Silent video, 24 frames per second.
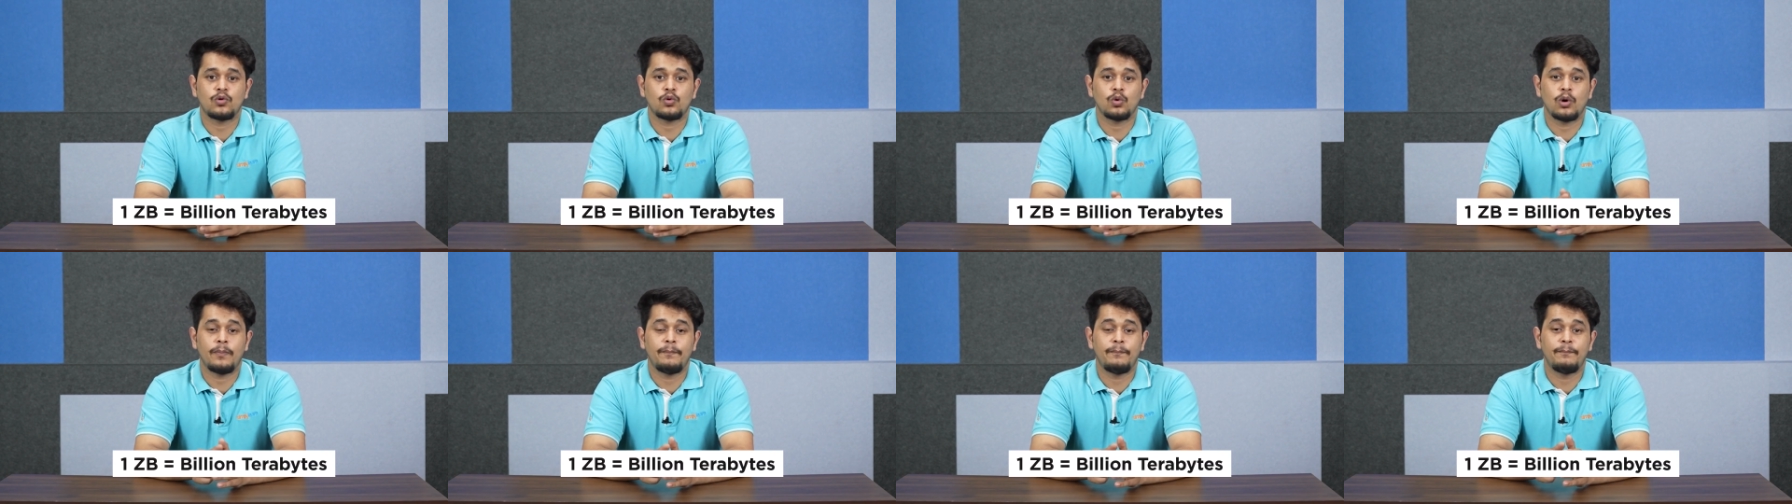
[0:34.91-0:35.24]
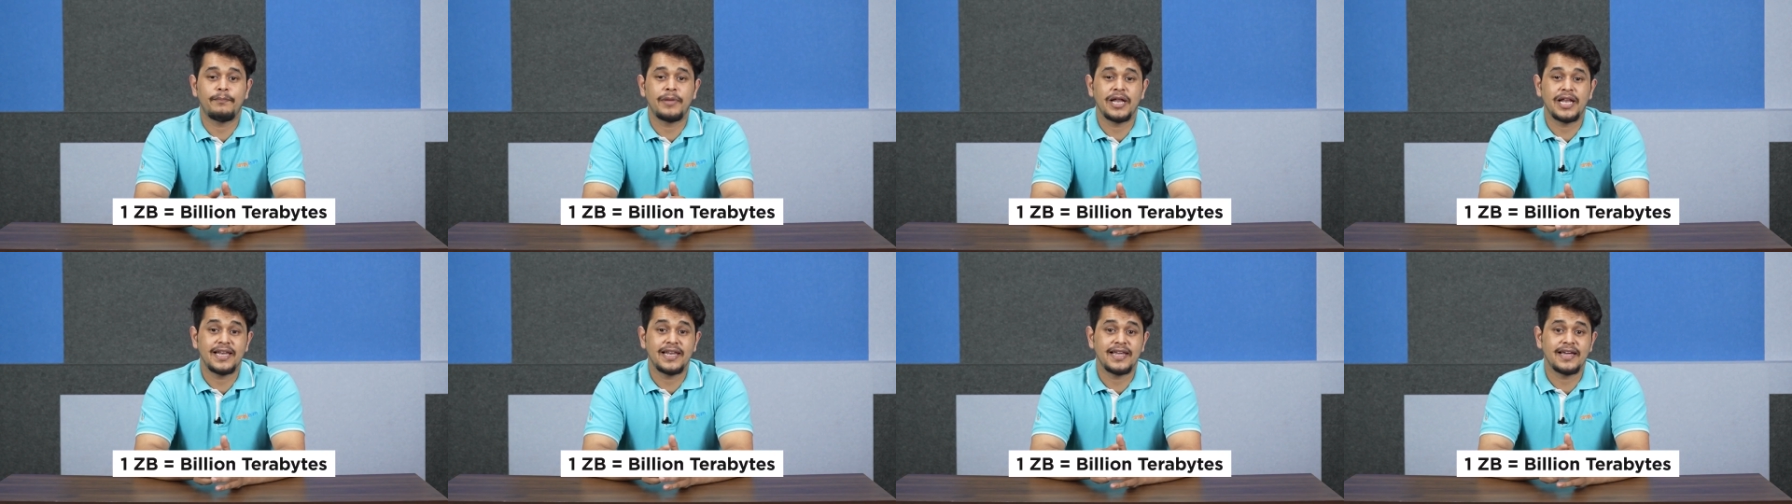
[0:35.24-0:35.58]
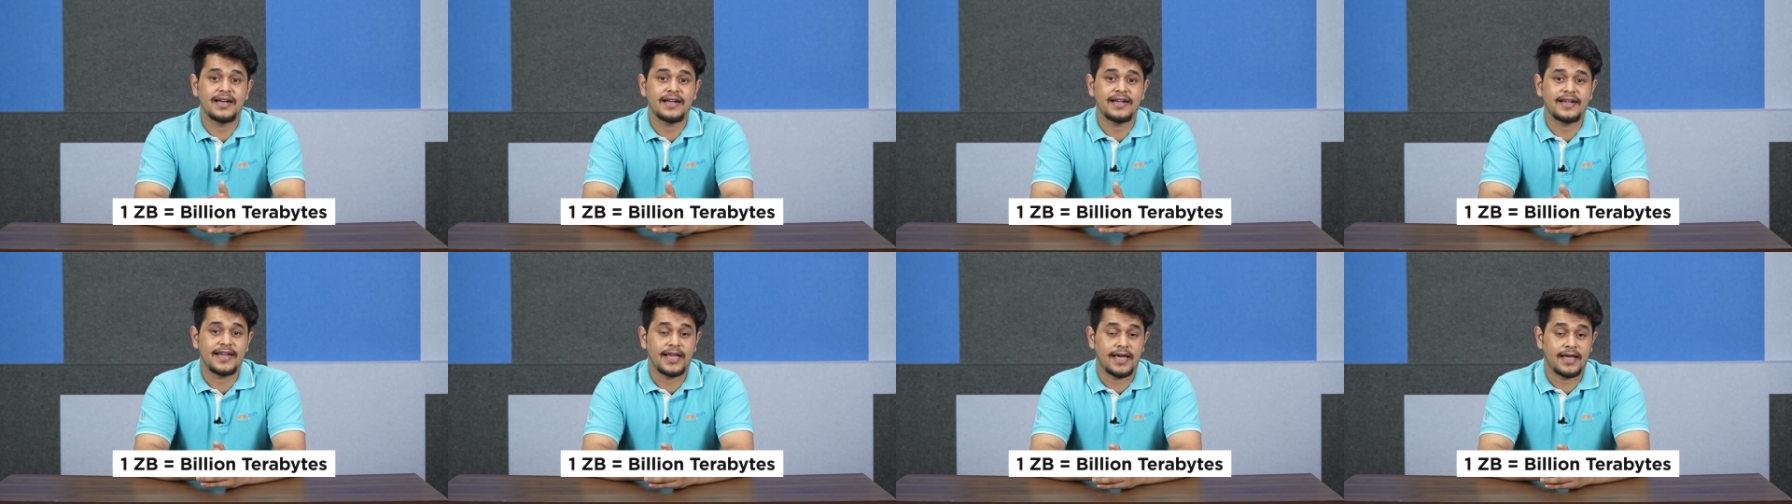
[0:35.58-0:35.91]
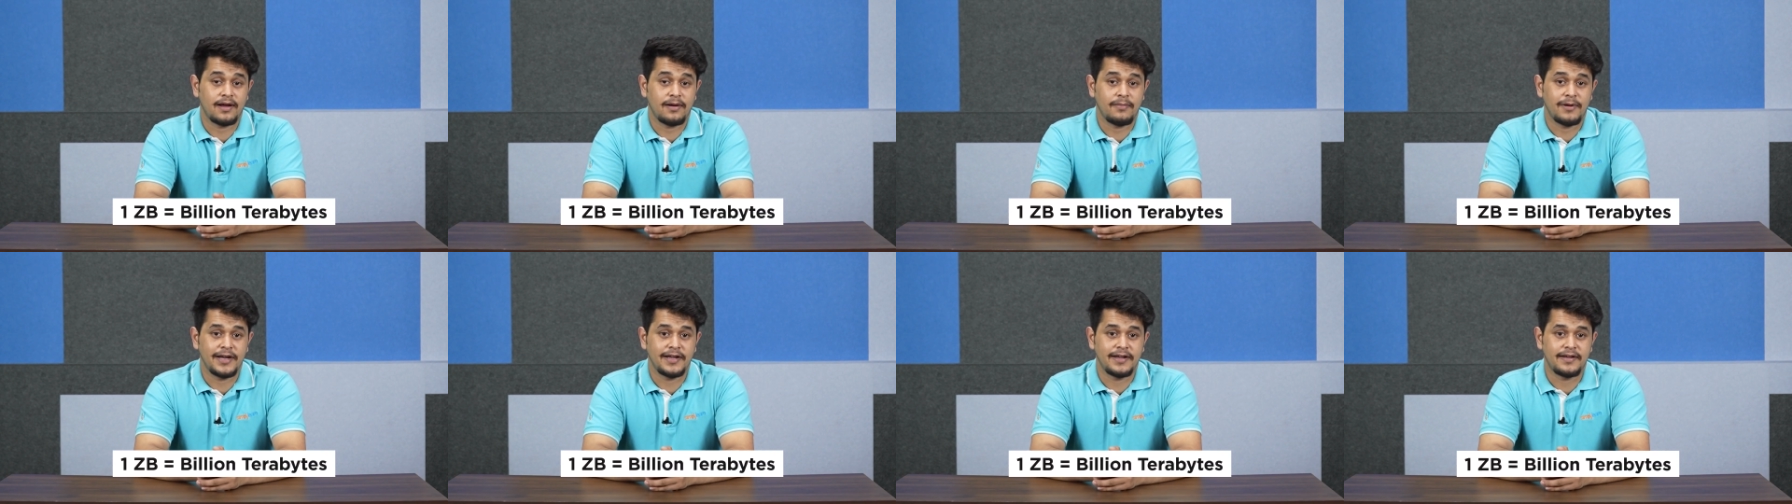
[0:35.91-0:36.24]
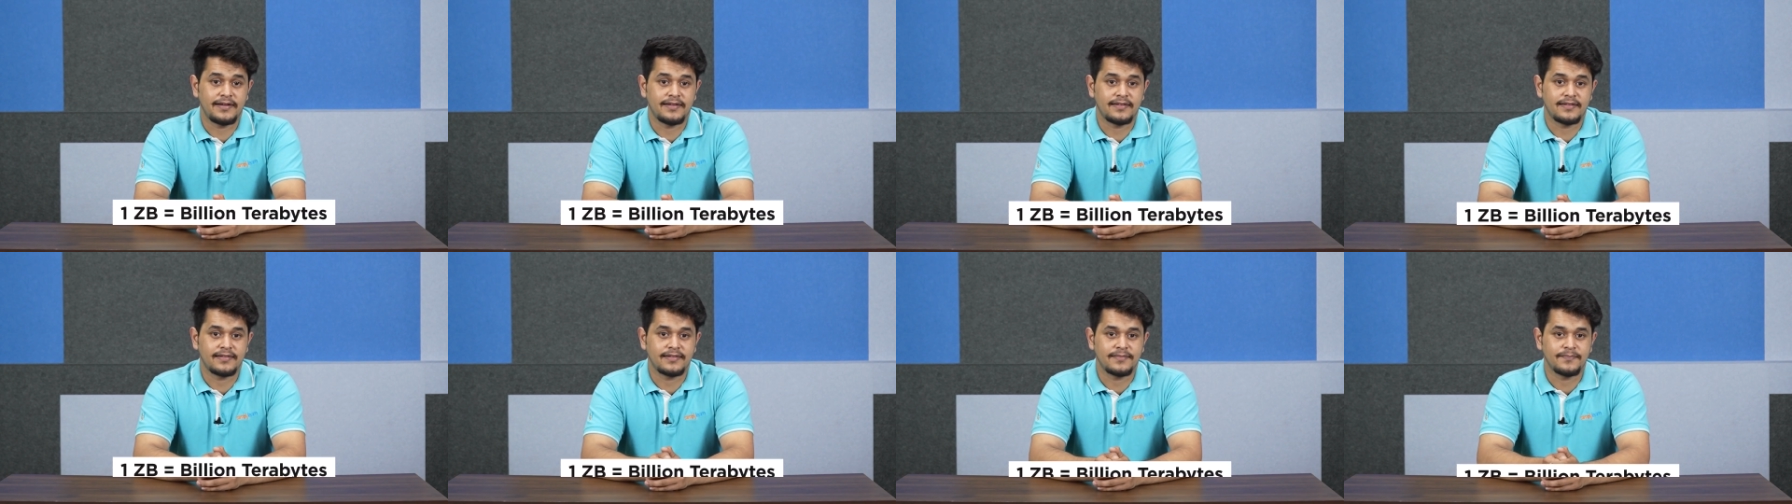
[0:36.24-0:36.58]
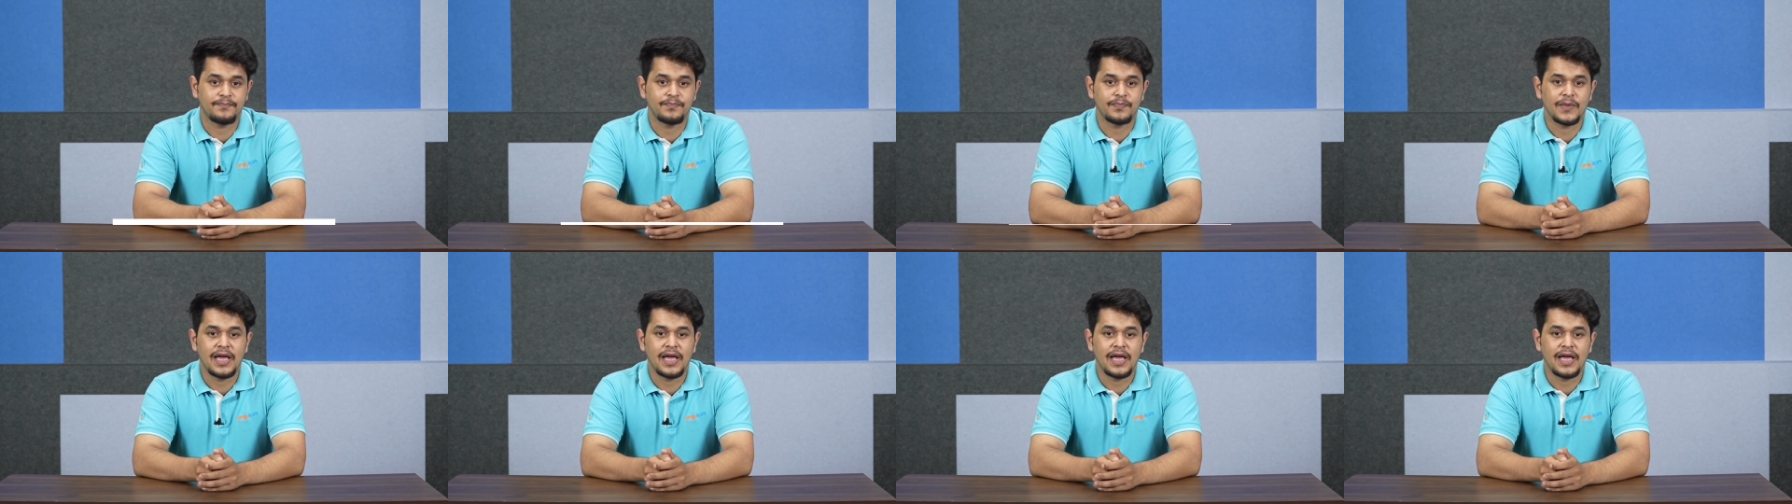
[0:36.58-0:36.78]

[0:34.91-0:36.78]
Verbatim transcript: to a billion terabytes.